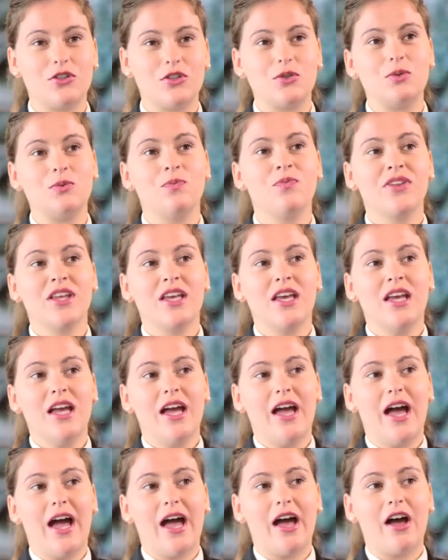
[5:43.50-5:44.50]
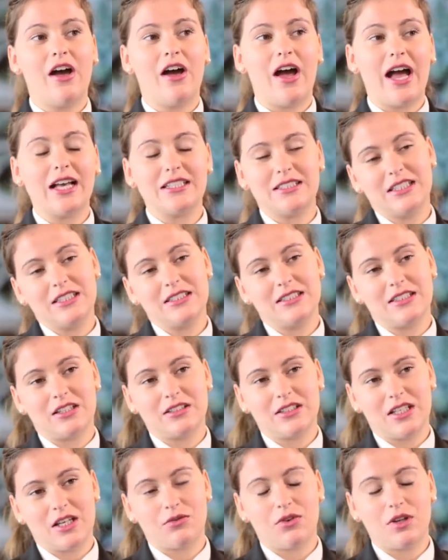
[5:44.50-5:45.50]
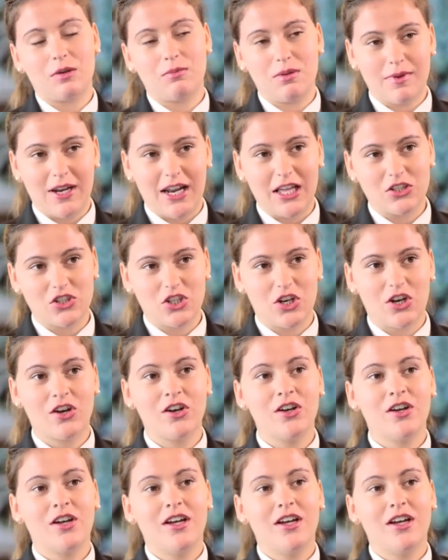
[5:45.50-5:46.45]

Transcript: do uh, assistant F&B manager.